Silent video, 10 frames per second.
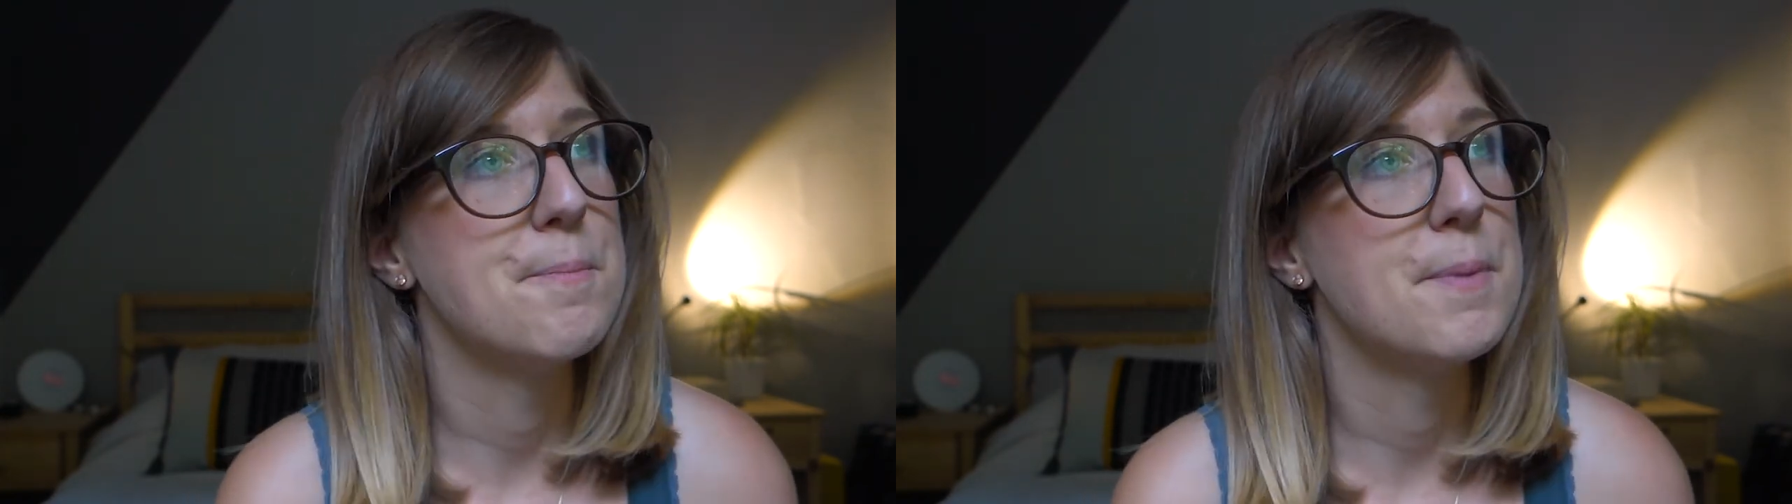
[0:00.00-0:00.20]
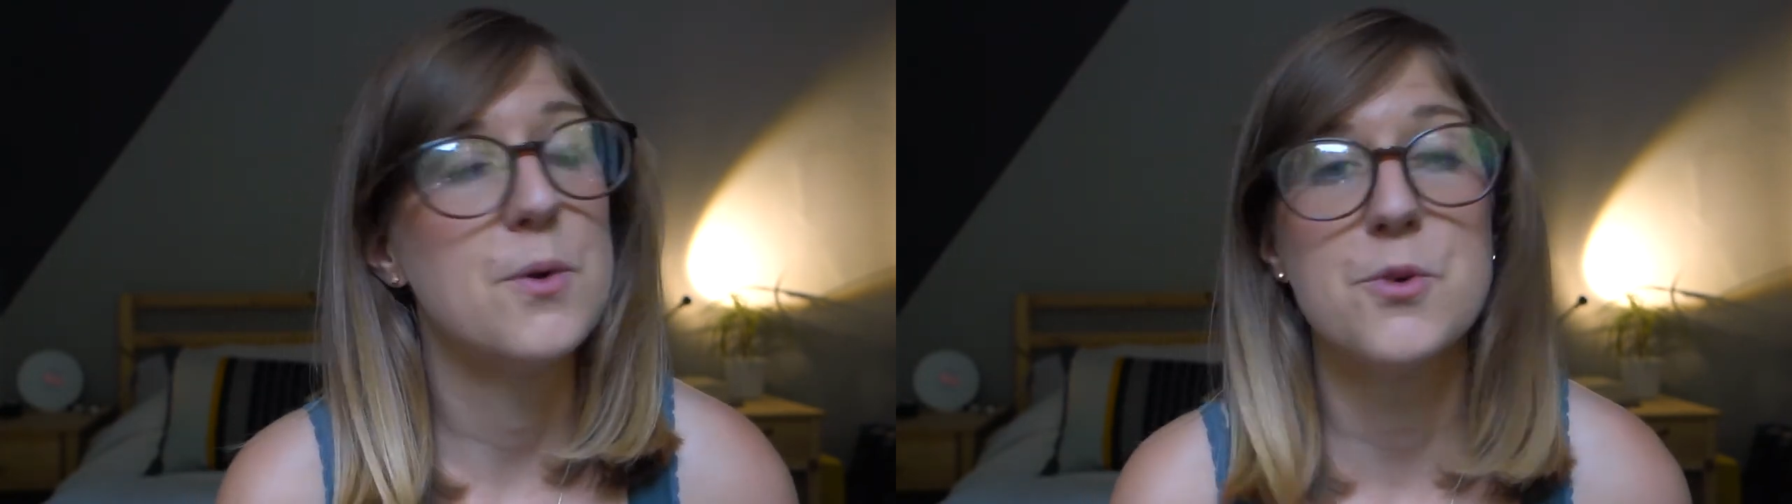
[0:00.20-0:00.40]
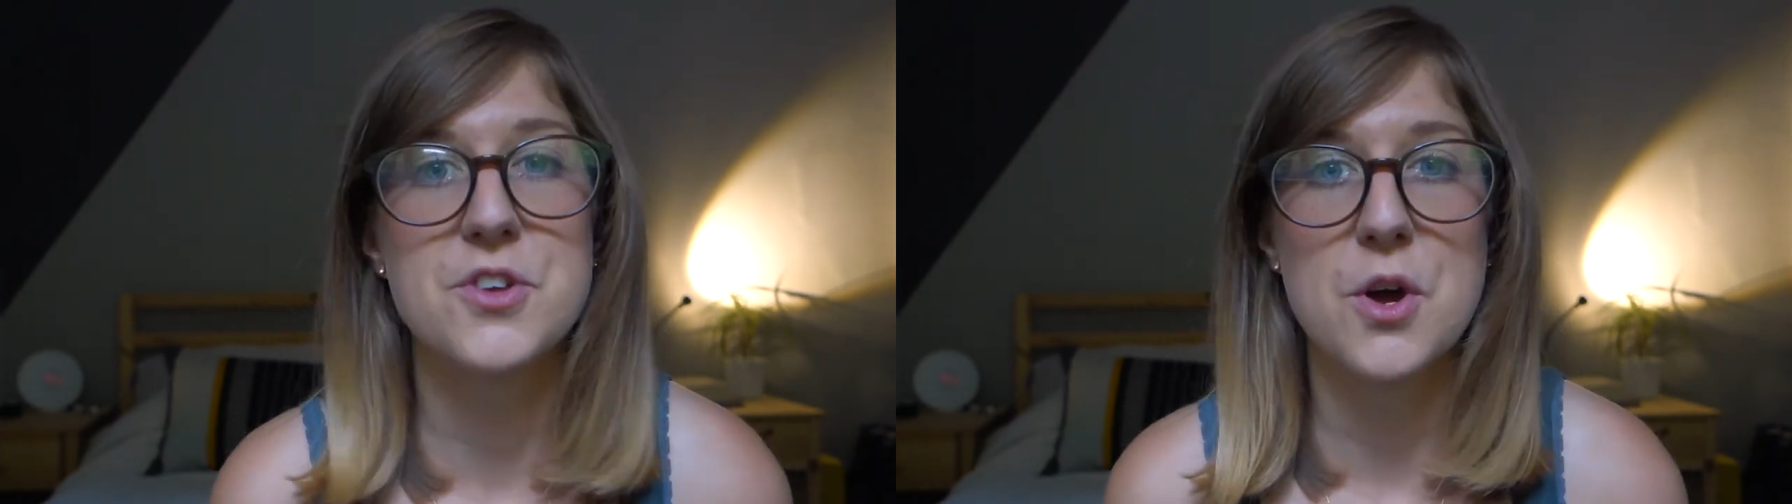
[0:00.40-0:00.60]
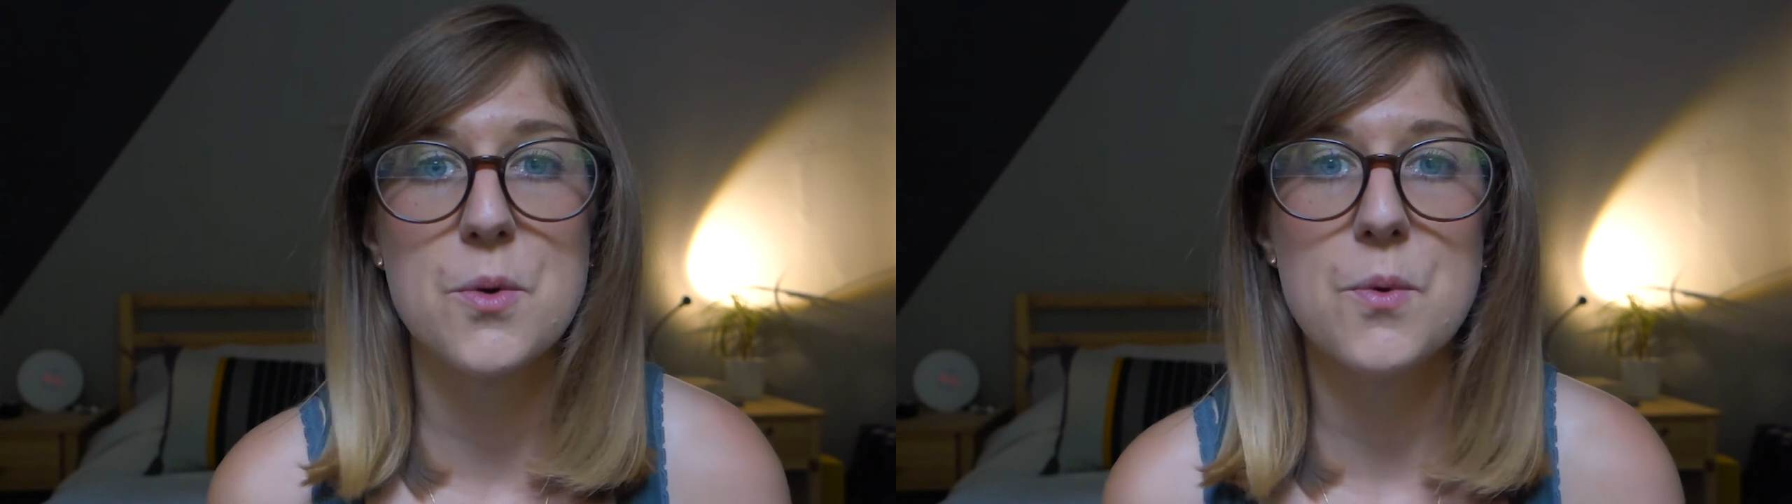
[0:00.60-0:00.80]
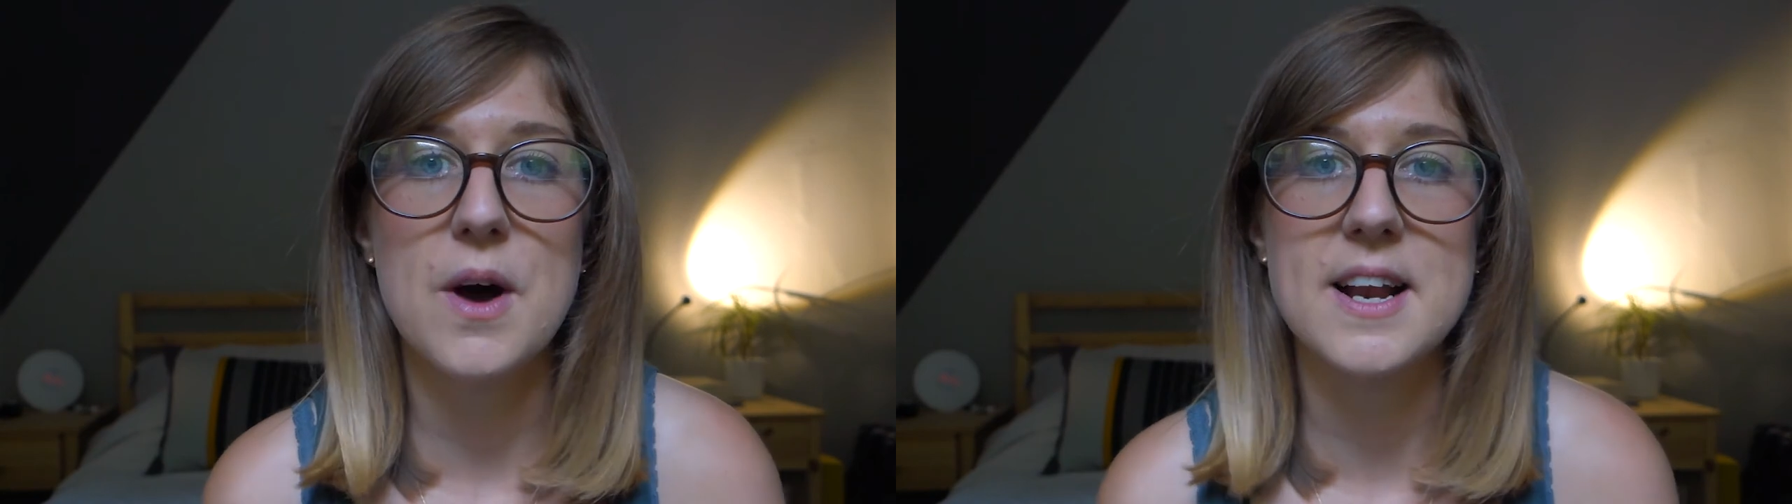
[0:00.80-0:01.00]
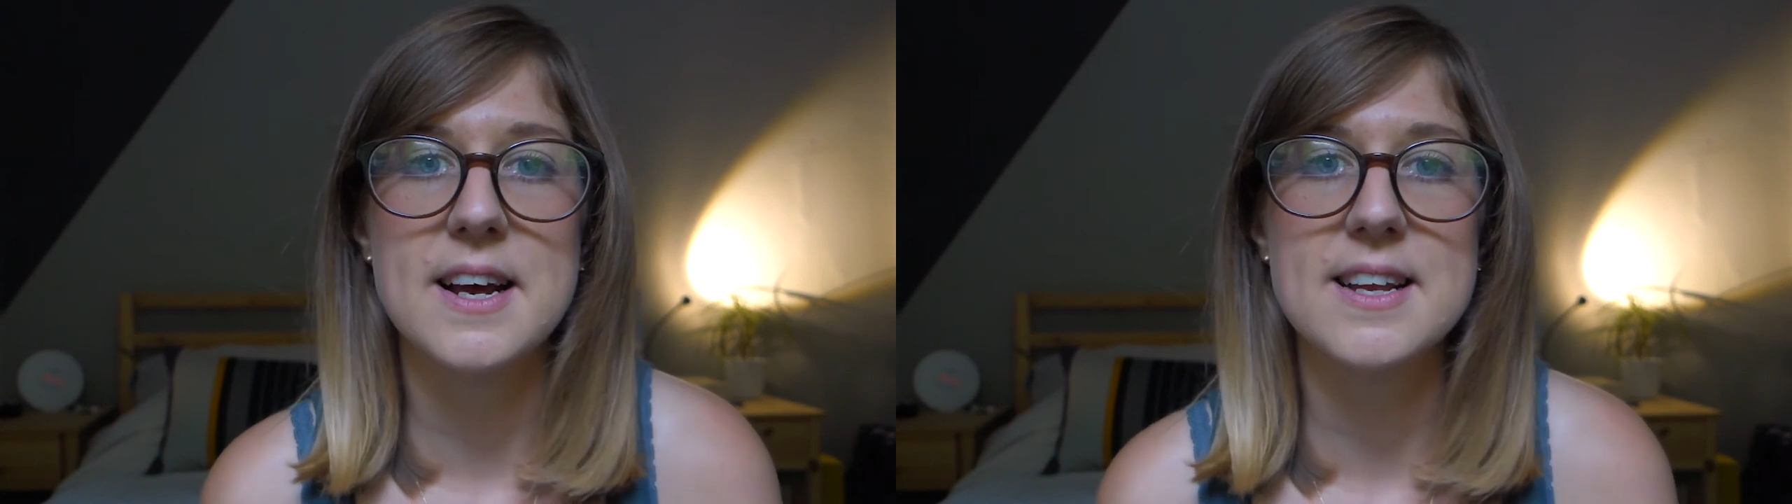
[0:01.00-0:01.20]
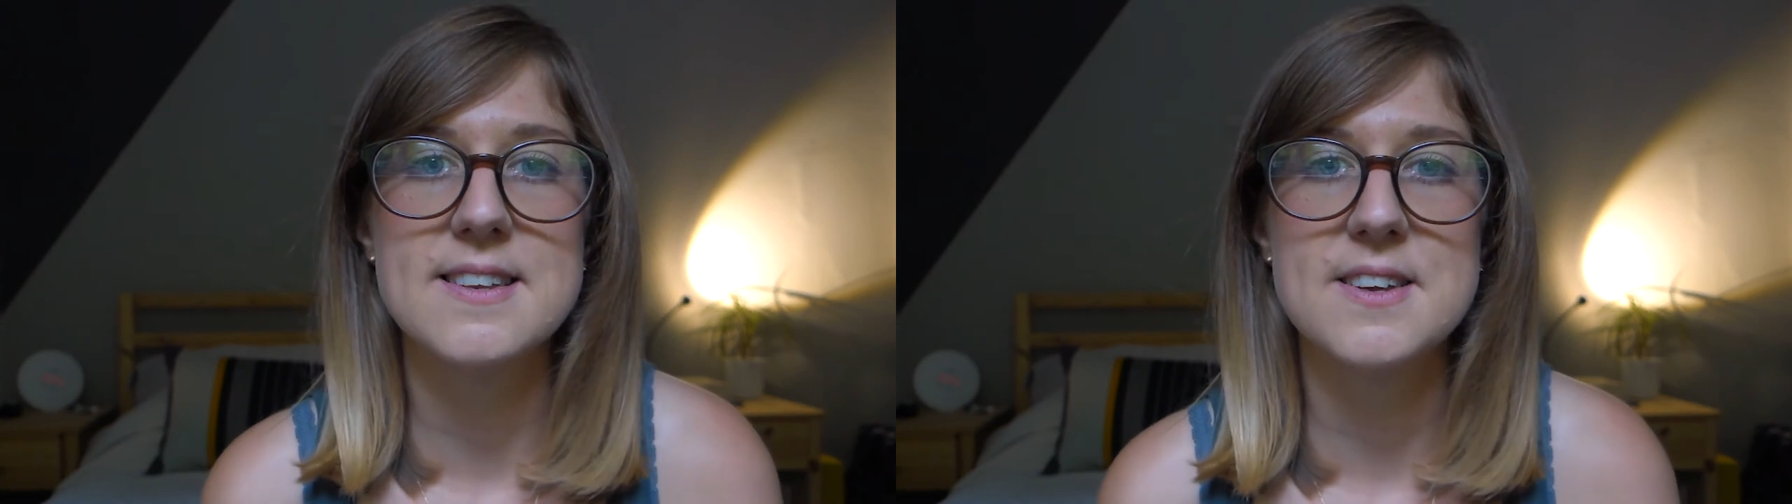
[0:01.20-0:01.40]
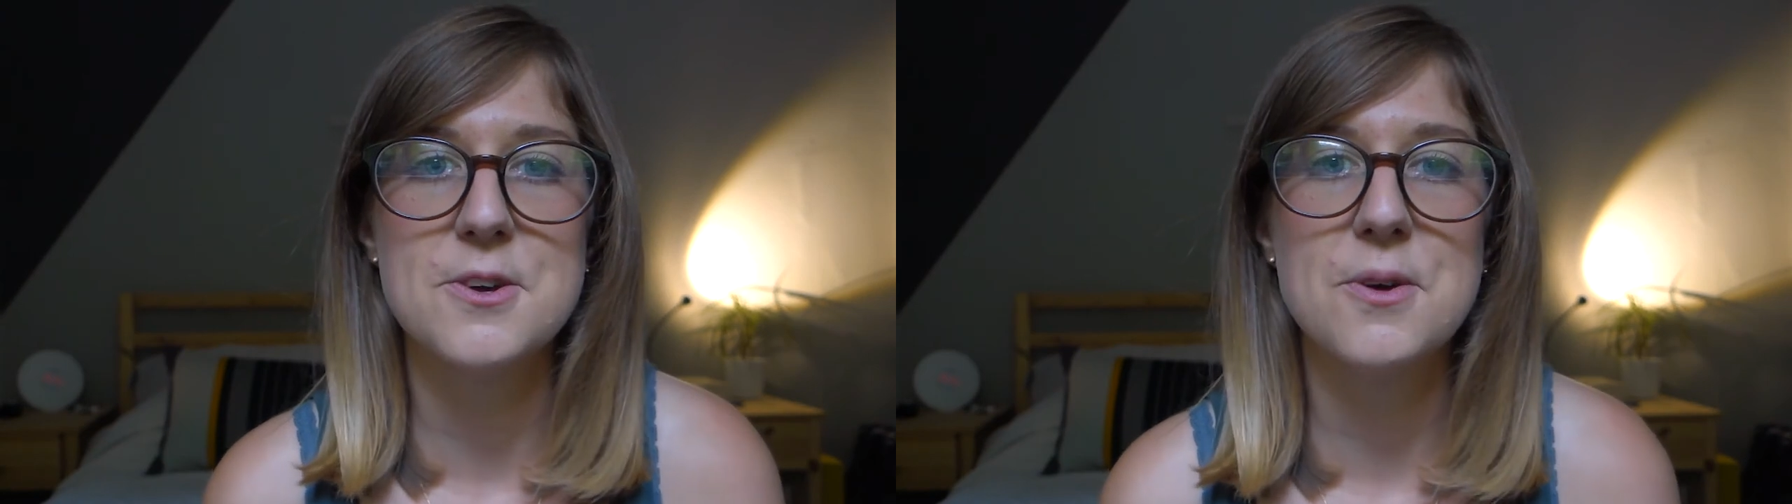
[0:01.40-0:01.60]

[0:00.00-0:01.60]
but also I'd like to